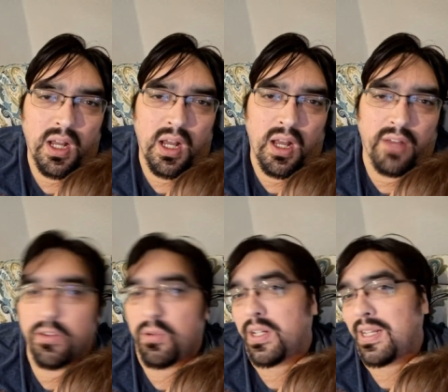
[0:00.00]
If
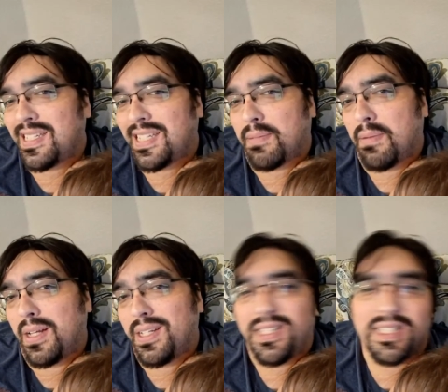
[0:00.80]
you're running a list like
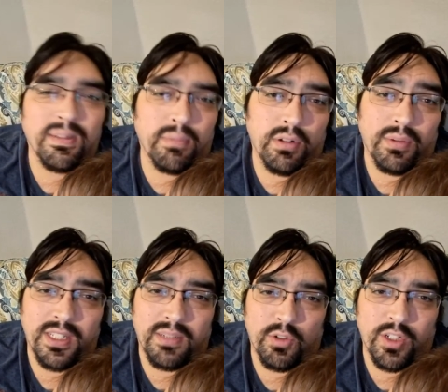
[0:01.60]
mine, you're going to blow
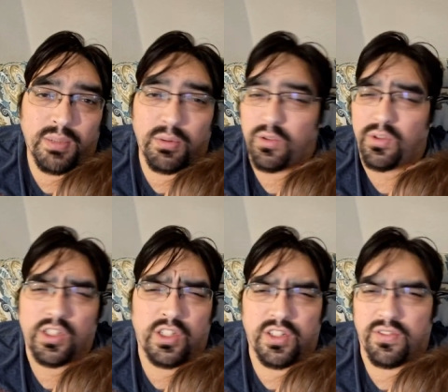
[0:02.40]
away some transports, which
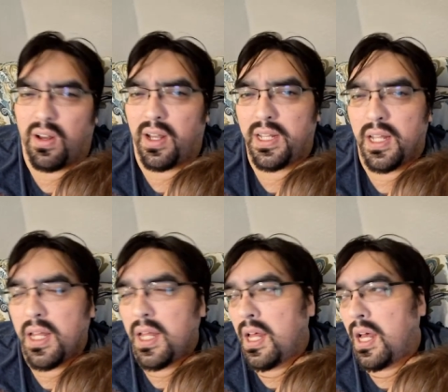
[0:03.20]
is just fine.
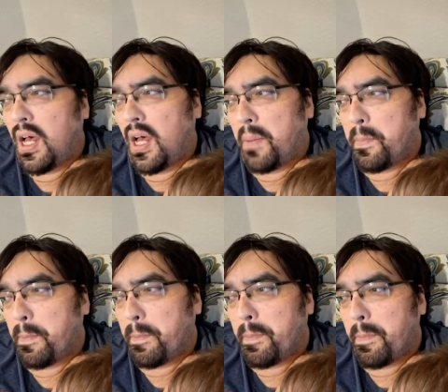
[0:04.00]

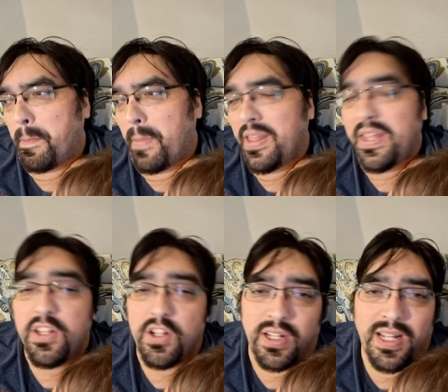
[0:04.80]
And
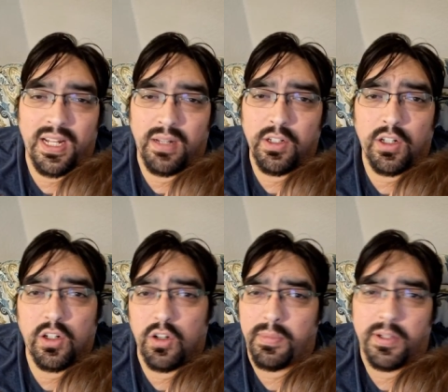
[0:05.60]
then you're going
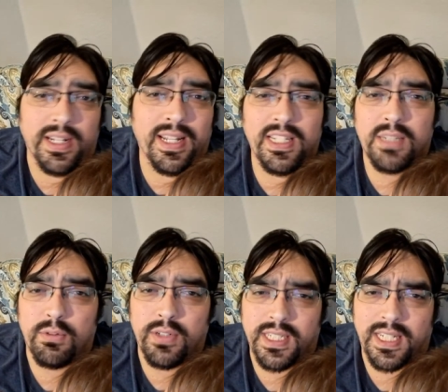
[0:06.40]
to go up, you're going to hit his
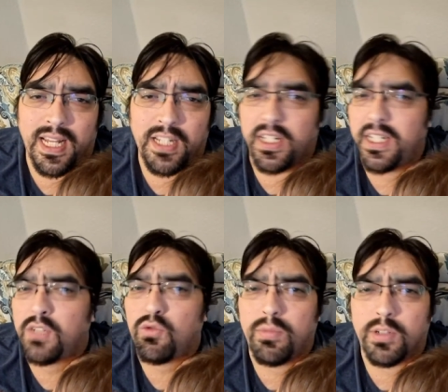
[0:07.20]
Marines again, you're going to
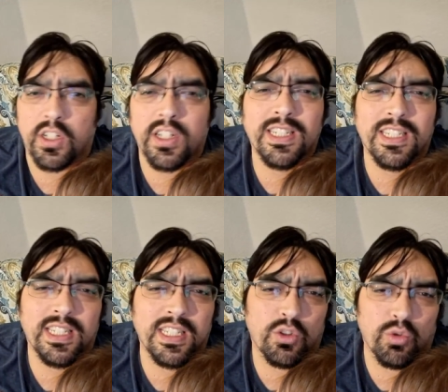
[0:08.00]
hit his Rubiks, you're going to
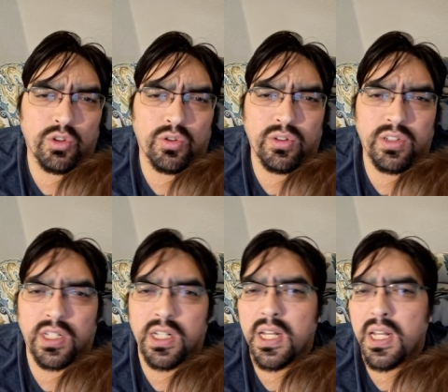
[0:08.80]
hit his Sorcerers.